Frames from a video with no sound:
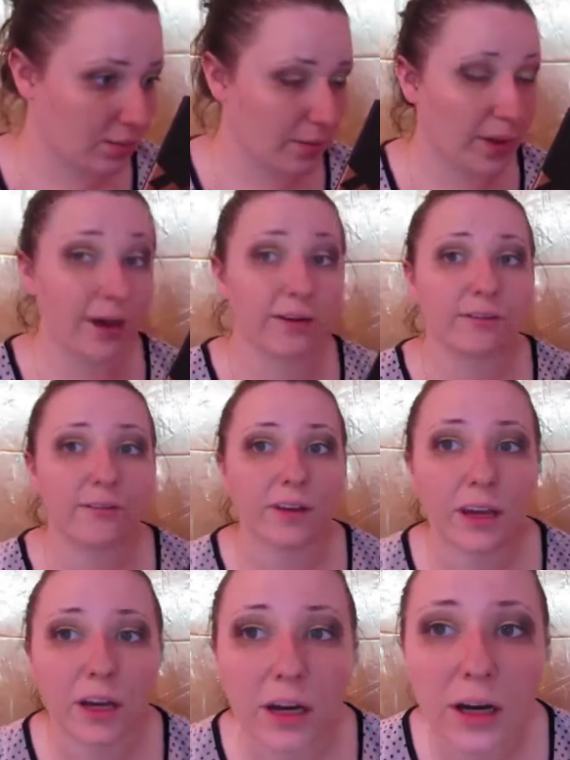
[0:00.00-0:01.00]
my
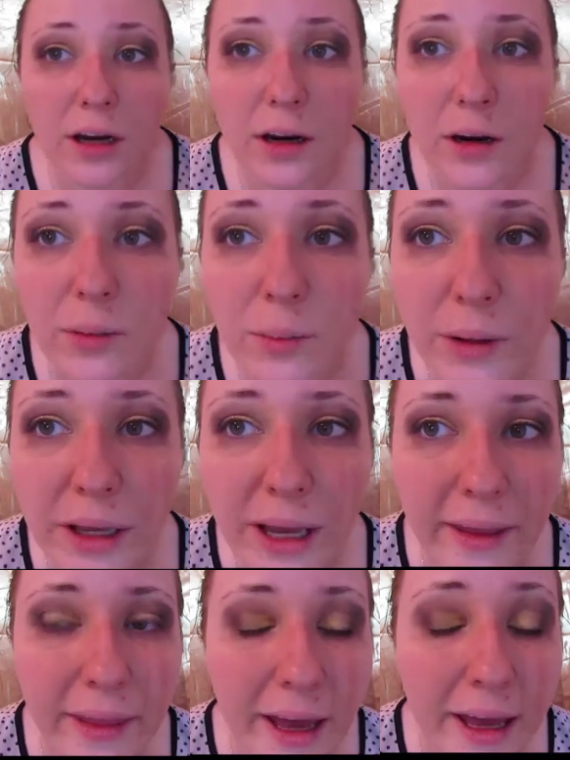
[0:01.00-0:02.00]
finger. But
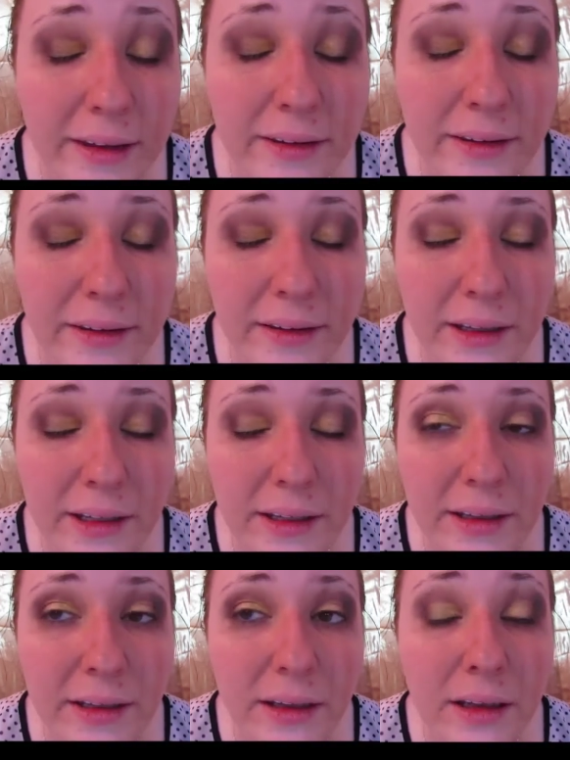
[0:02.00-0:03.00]
yeah, that's
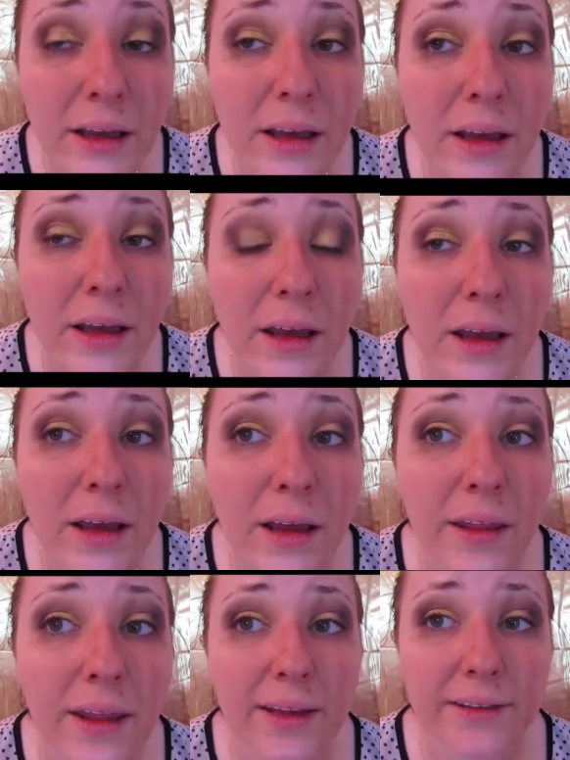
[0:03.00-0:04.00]

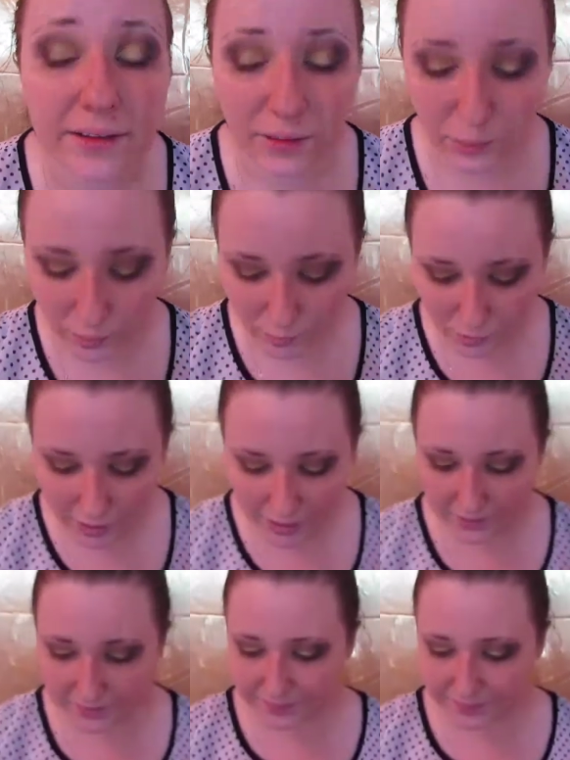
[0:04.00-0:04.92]
that's super pretty.